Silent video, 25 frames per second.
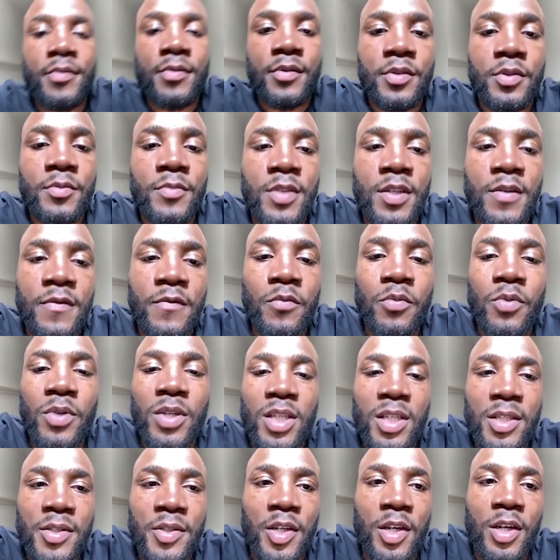You know what I mean?
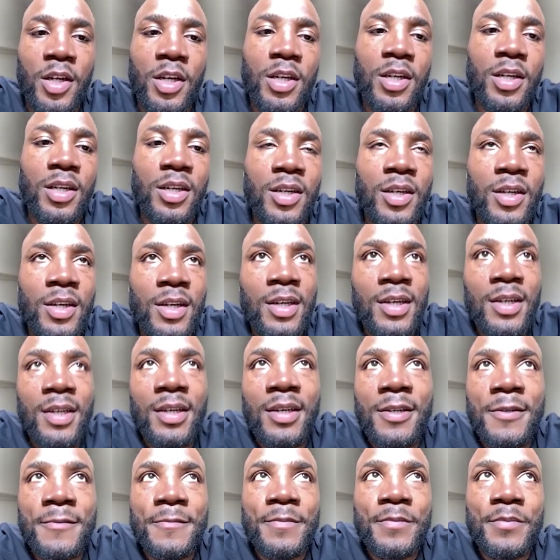Woodley's I'm
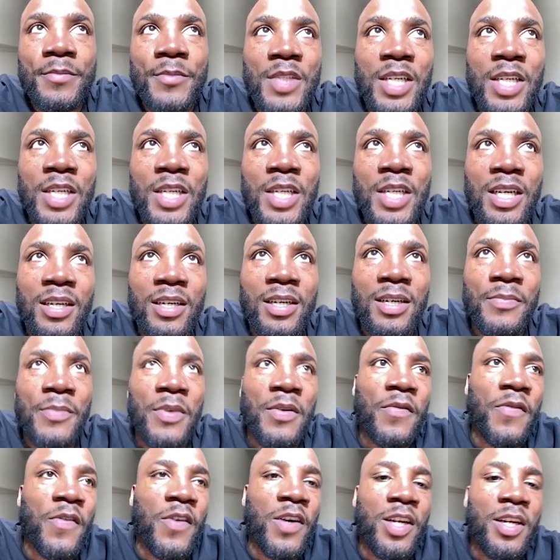
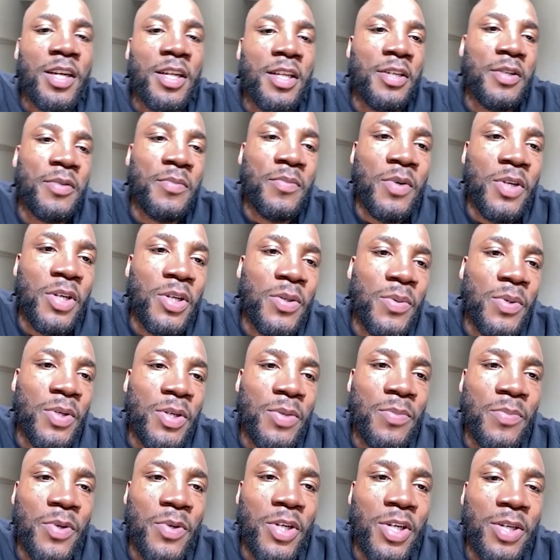not fighting Leon, blah blah
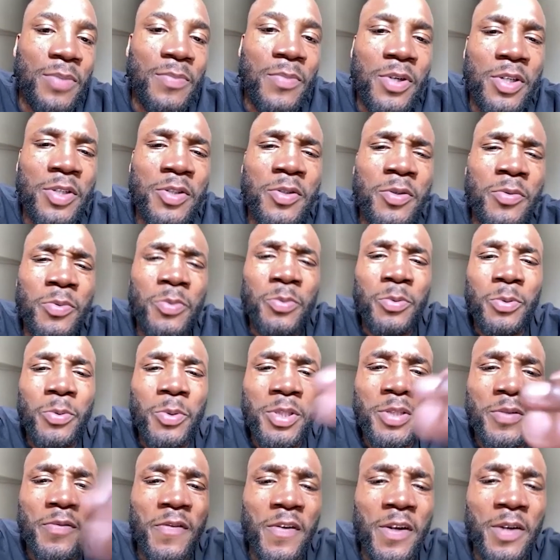blah. But we went
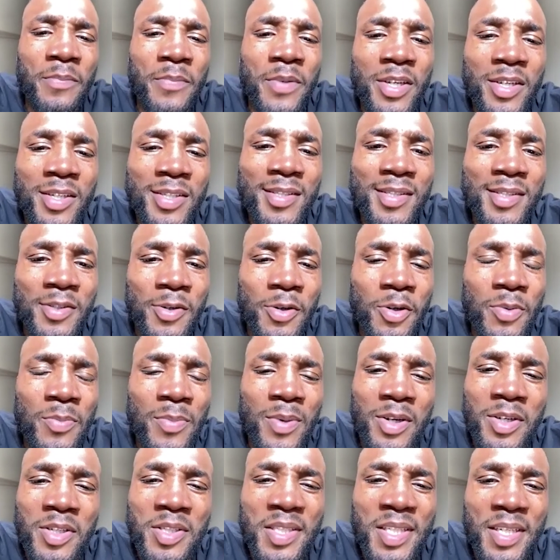to fight Burns, call
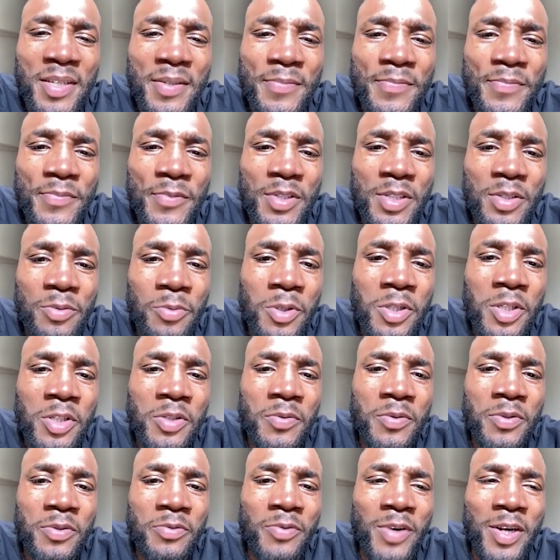Burns out.
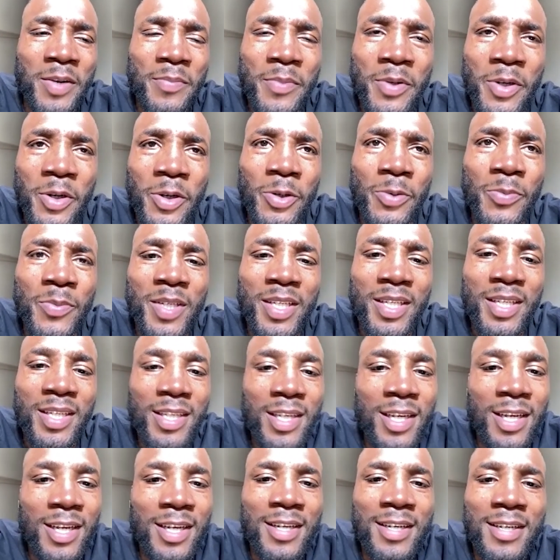He ranked below me.
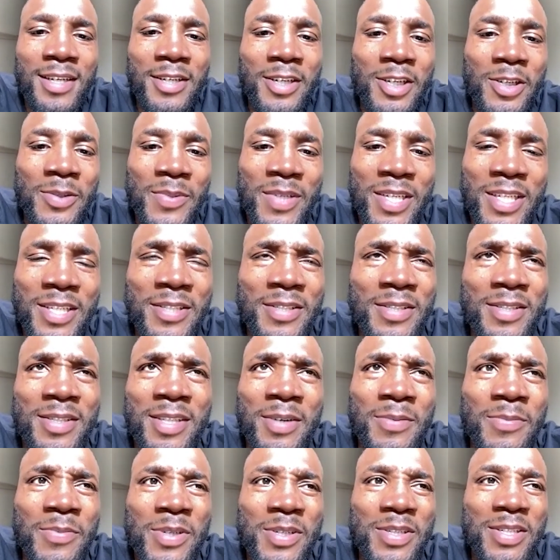You know what I mean? They're
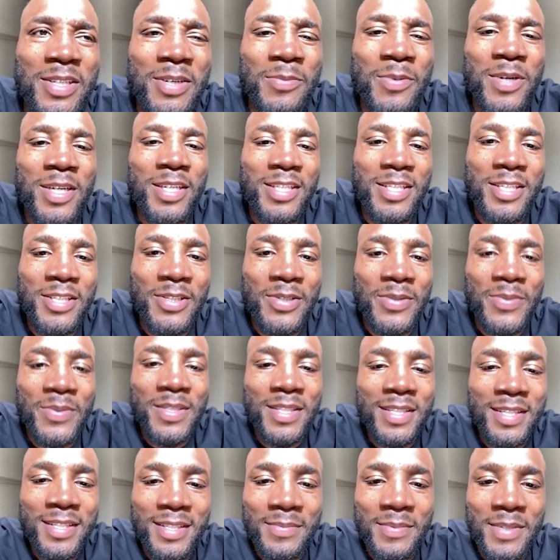like, what are you
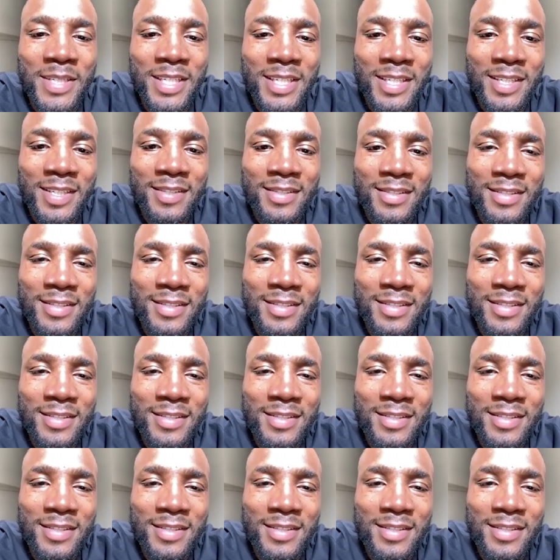doing? You're making it.